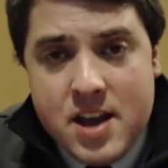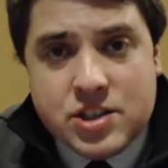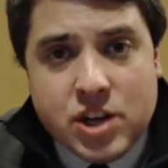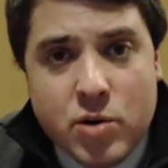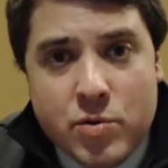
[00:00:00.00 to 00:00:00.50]

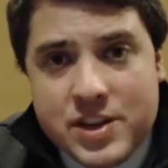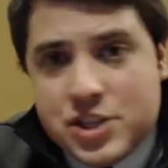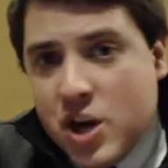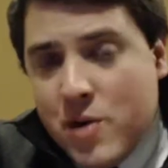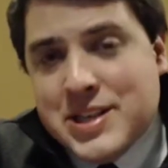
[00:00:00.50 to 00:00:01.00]
So
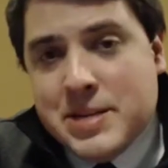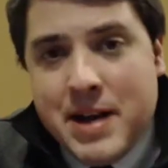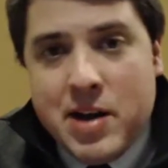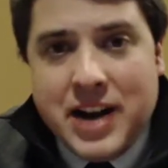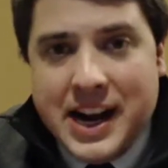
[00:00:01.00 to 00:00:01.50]
this show is
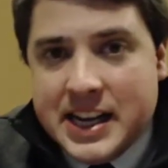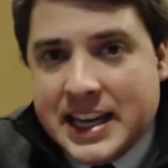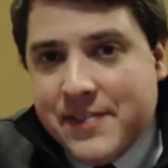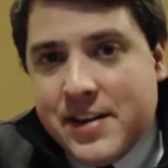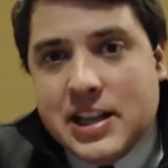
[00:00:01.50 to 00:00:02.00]
about kind of
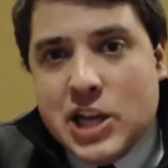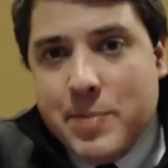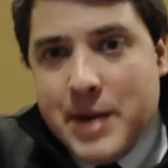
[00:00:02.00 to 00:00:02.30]
giving a little